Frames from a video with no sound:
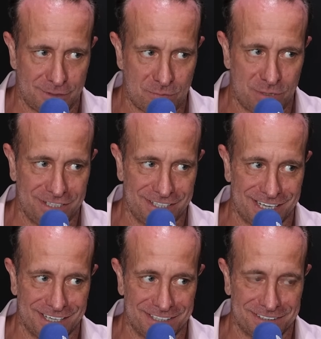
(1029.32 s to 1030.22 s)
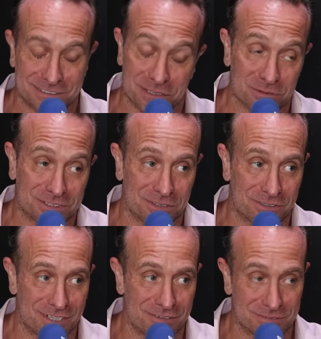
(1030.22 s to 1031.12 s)
opinionated. Sometimes you
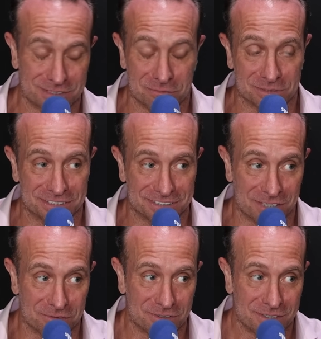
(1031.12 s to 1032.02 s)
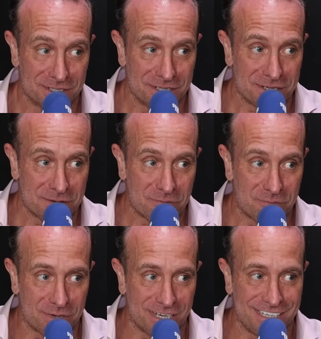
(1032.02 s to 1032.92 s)
agree with him, sometimes you don't.
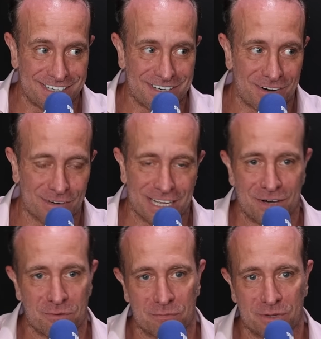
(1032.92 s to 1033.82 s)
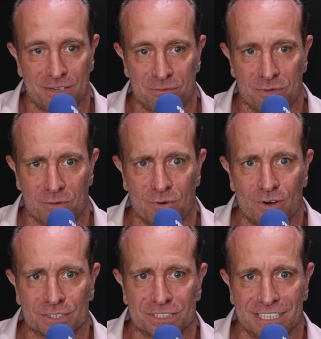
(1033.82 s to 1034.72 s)
But you can't help but
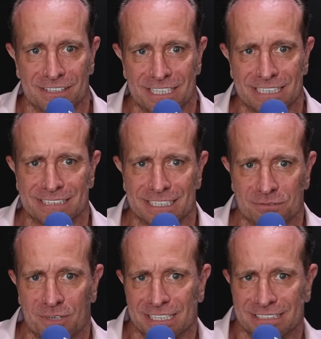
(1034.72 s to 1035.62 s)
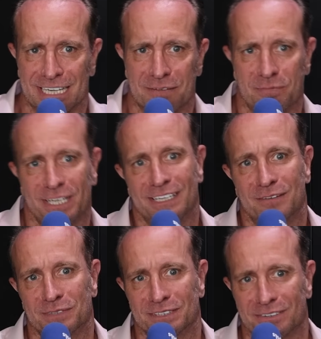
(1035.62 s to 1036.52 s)
watch, and I guess that's why he's getting big
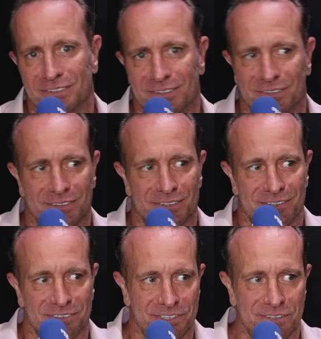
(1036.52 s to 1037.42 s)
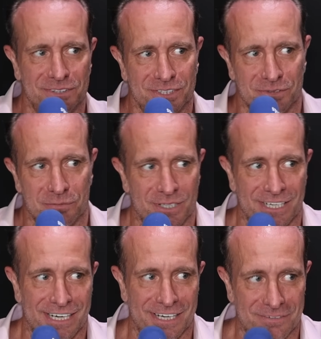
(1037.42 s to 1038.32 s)
numbers on
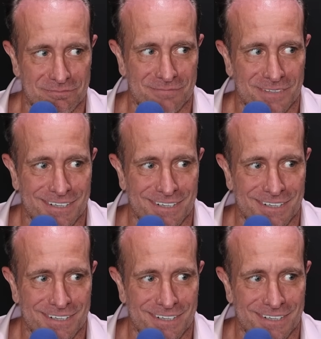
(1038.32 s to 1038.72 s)
YouTube.